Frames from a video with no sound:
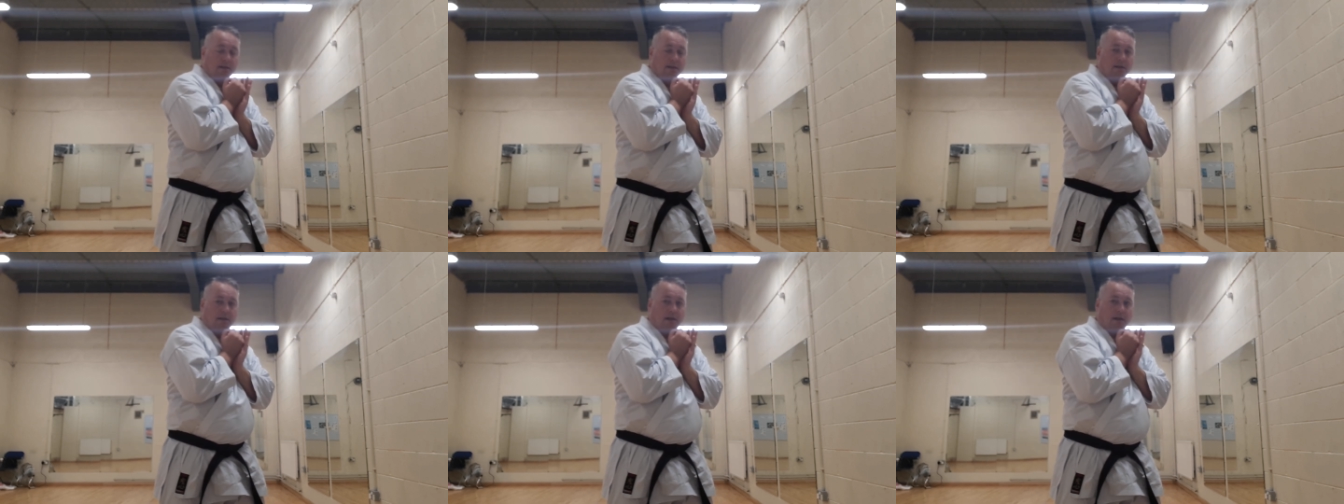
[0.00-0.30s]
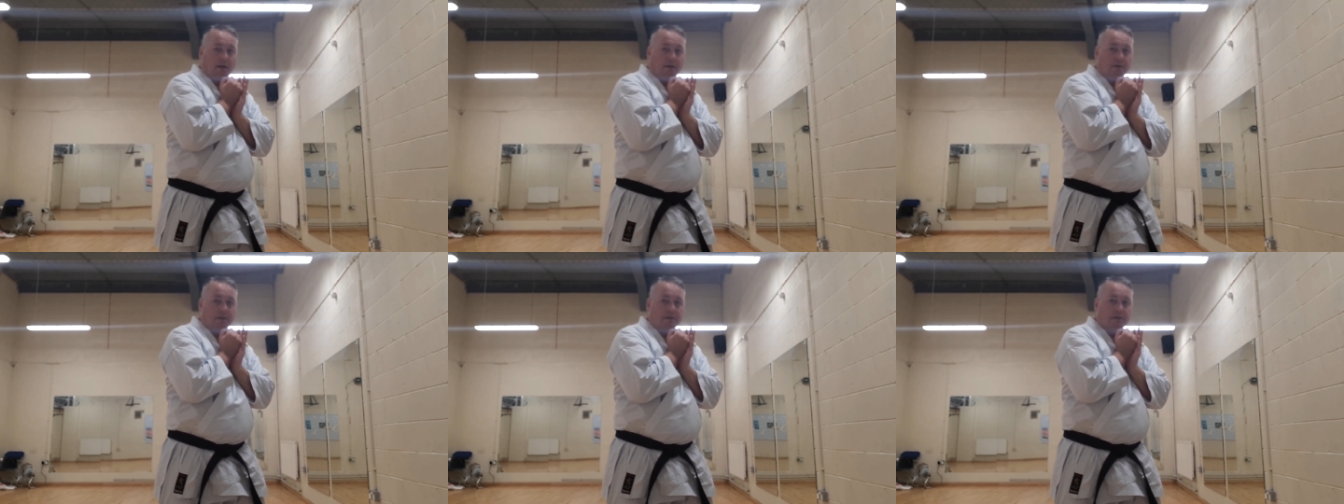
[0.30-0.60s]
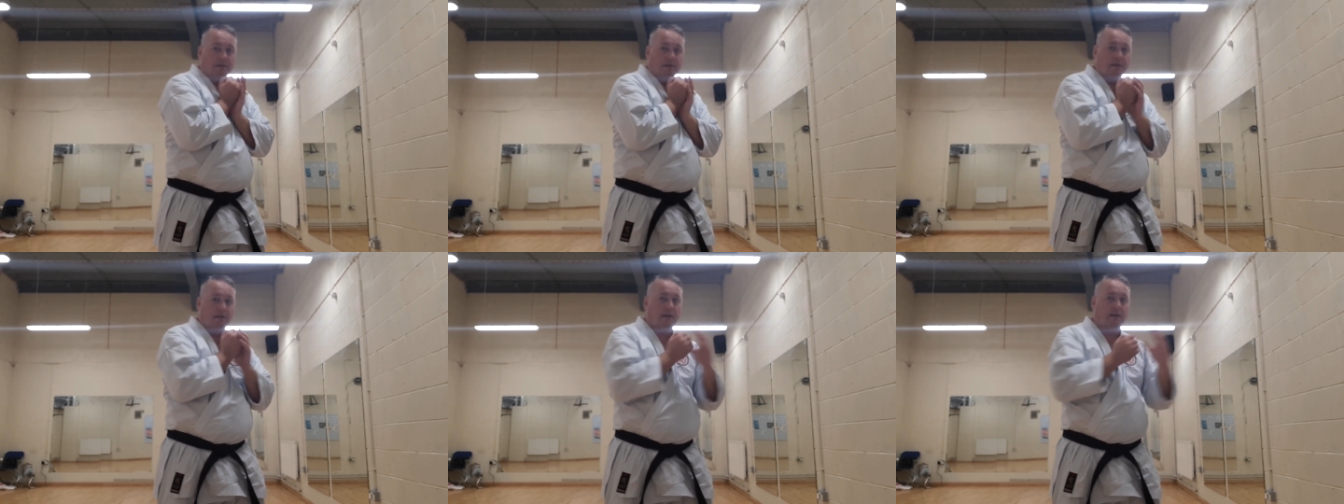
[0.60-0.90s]

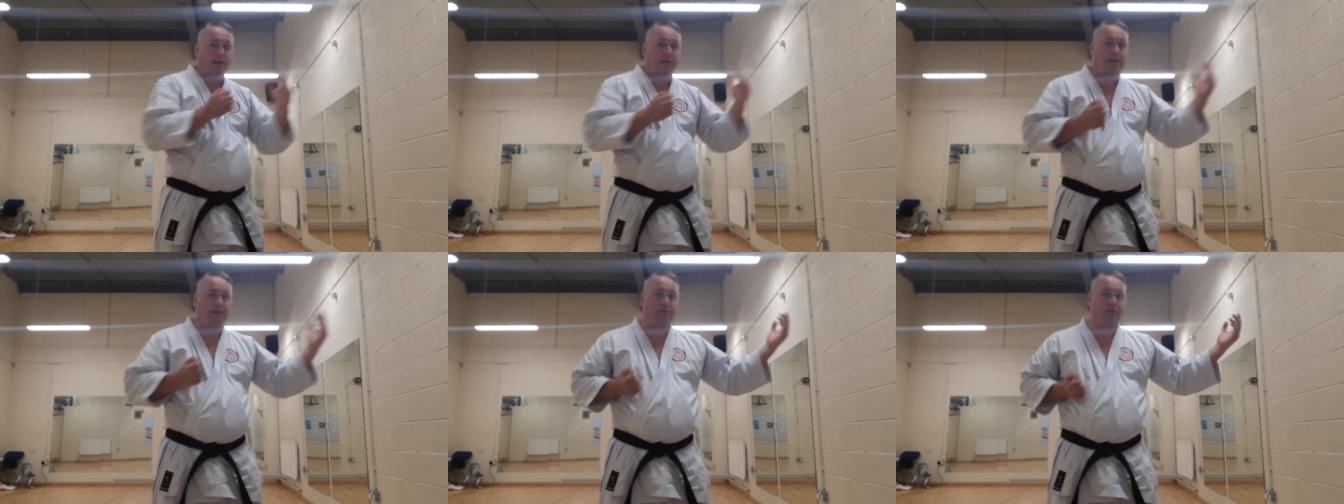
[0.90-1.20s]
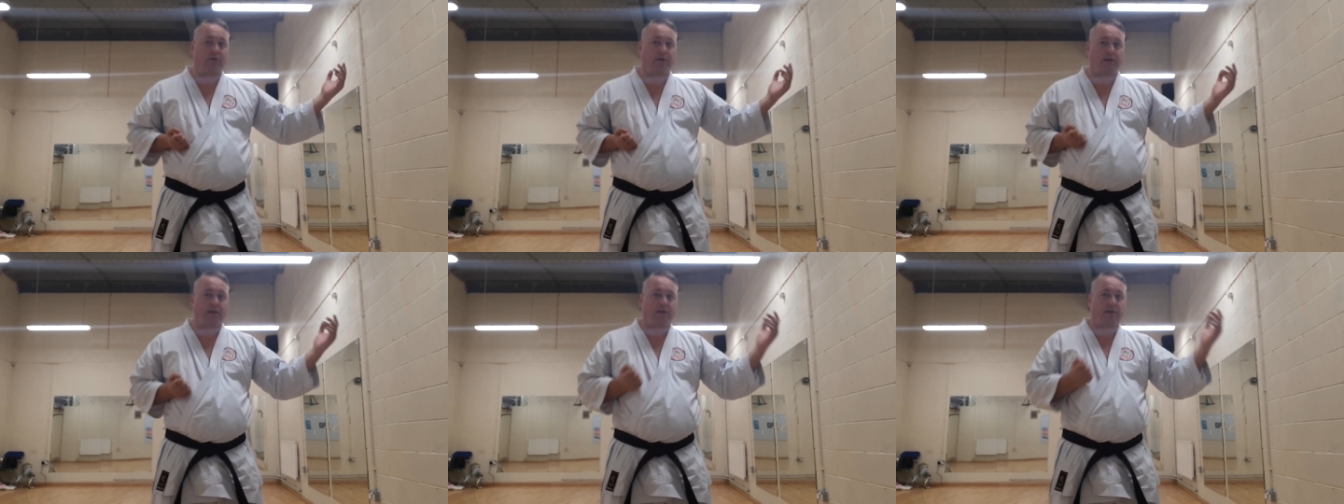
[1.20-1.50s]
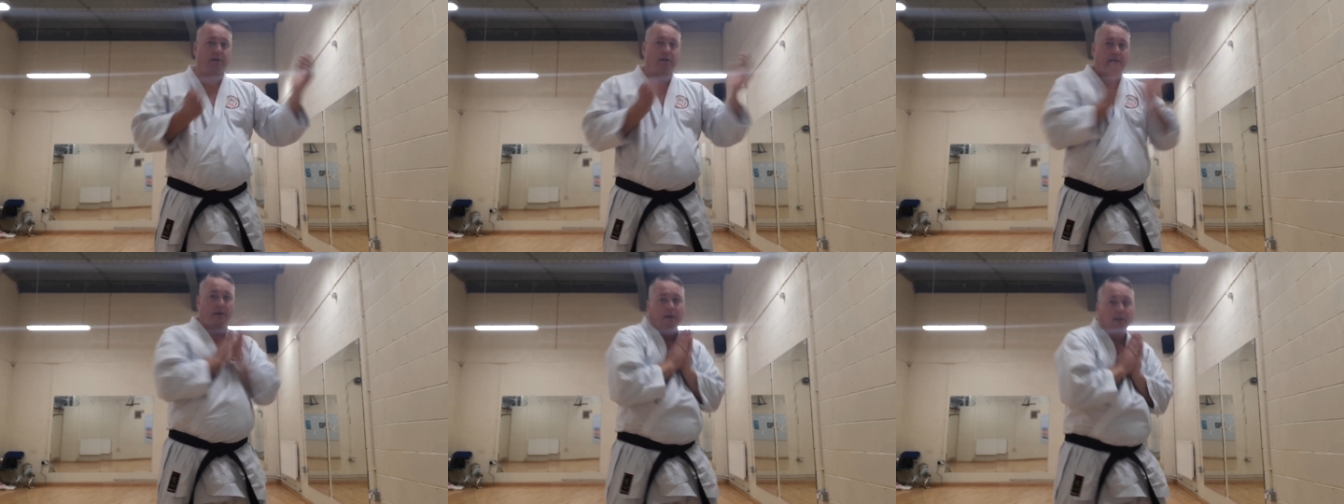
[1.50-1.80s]
close like you're trying
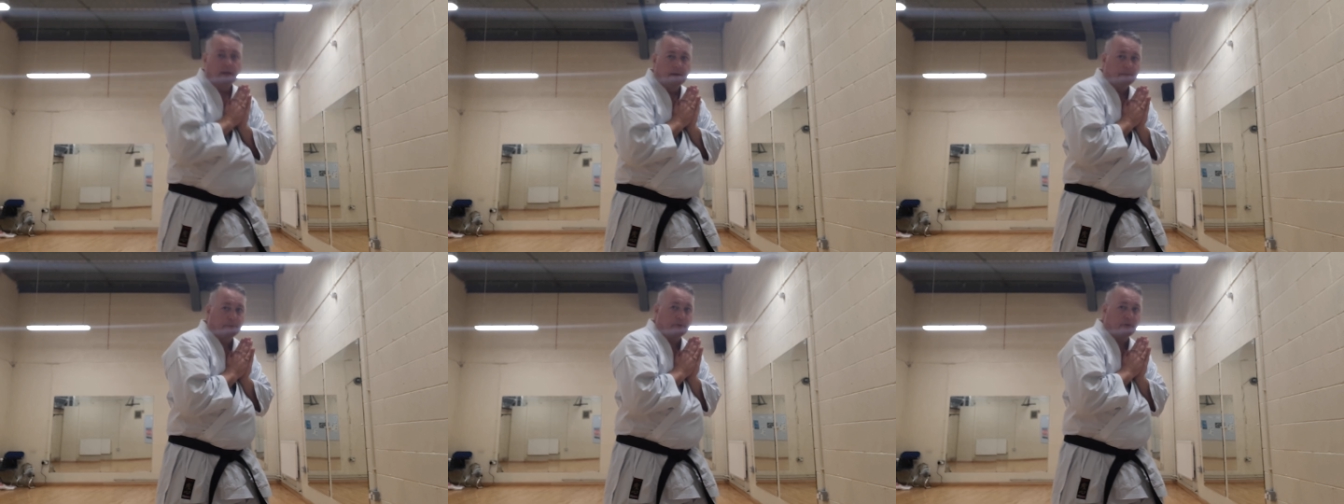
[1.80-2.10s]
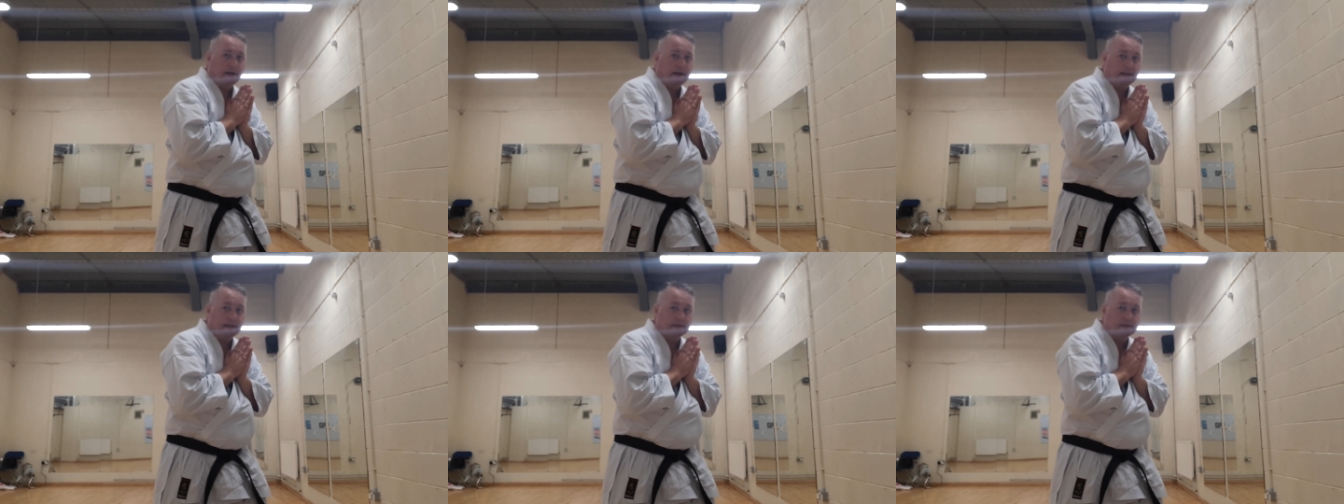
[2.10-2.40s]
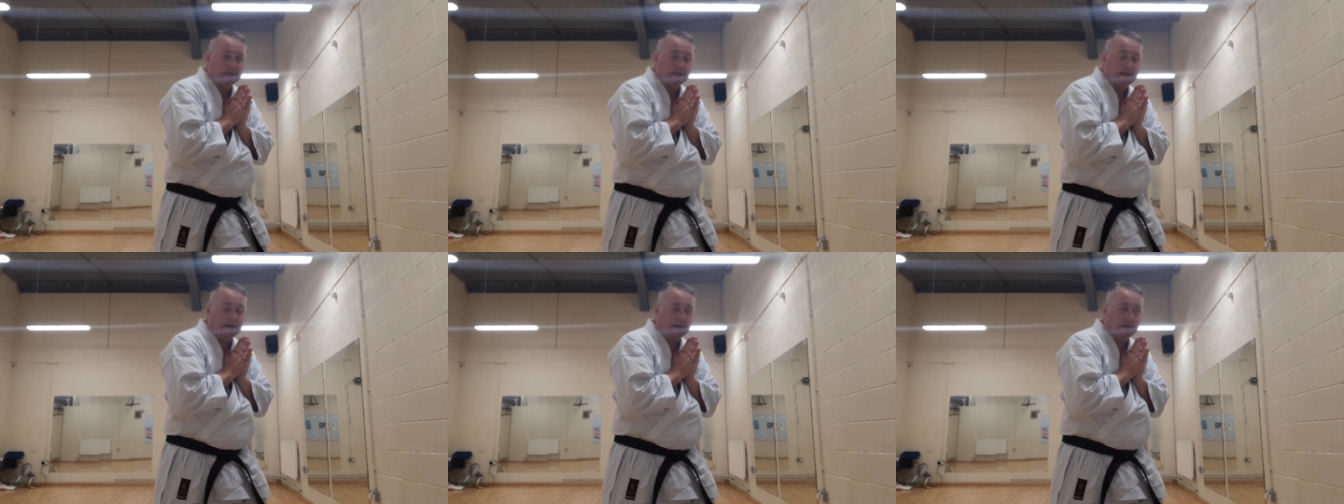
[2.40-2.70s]
to pray he
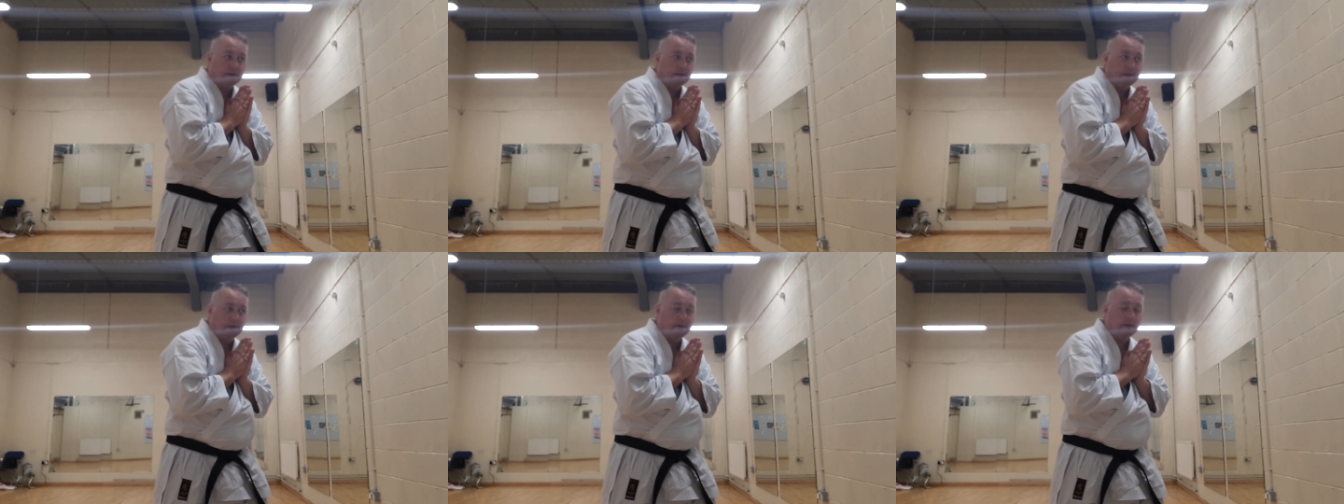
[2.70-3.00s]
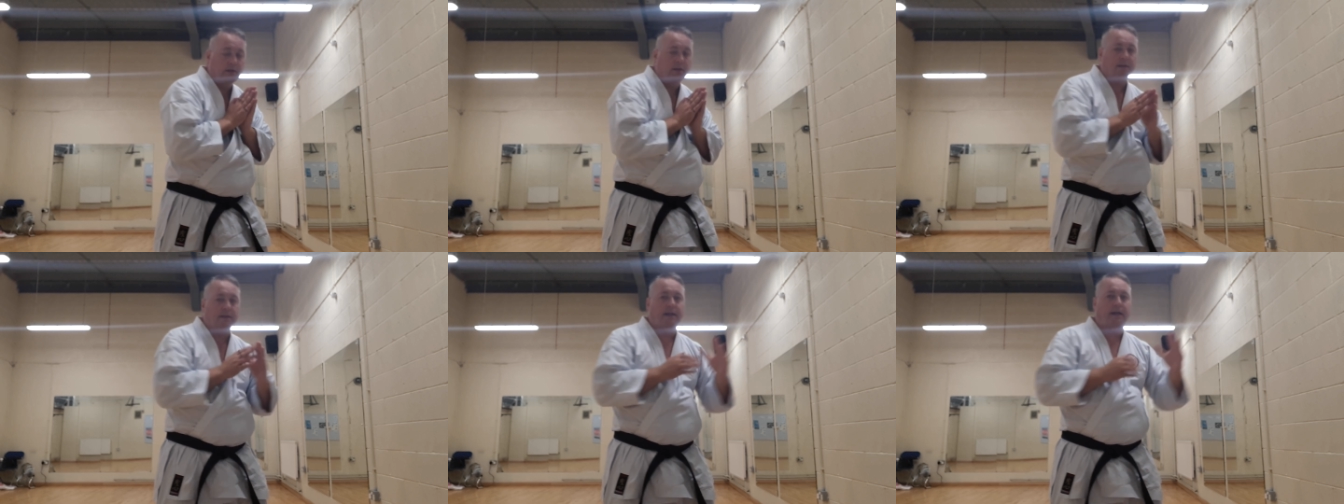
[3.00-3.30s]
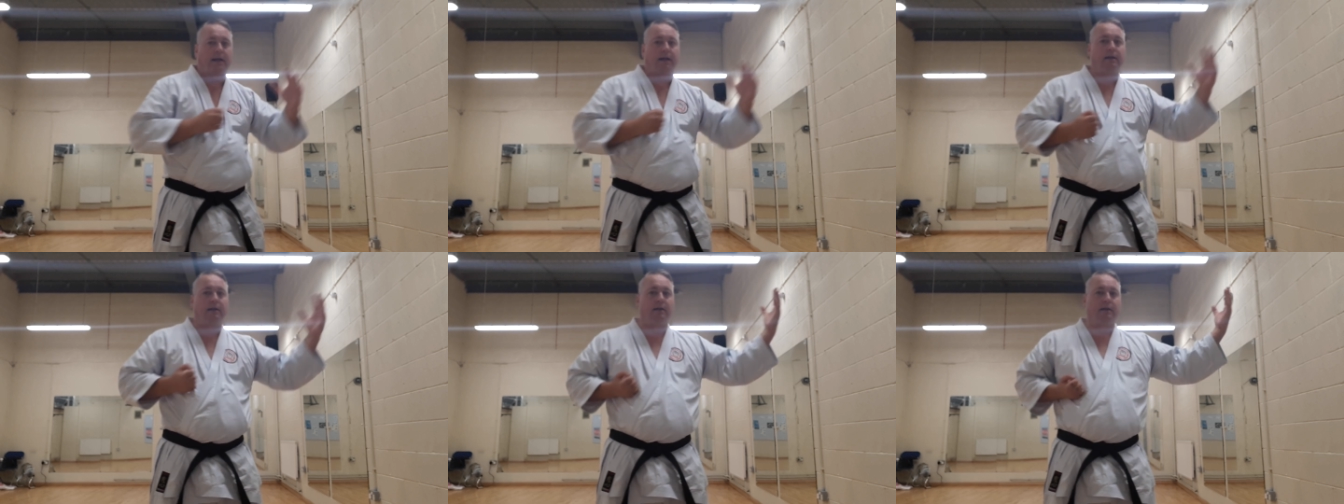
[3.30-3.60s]
doesn't kill you,
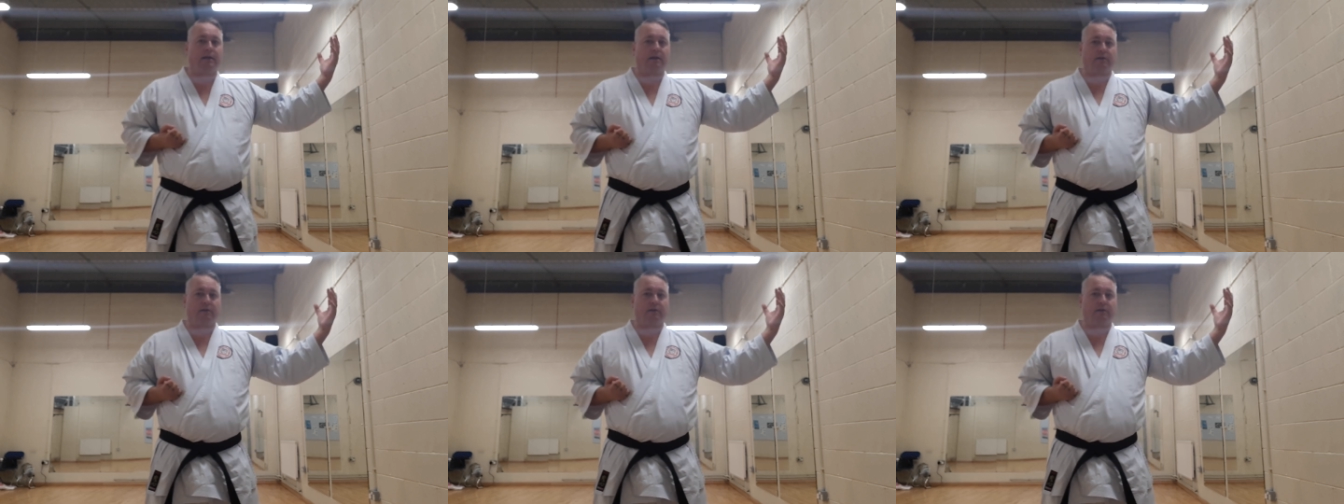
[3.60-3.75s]
okay?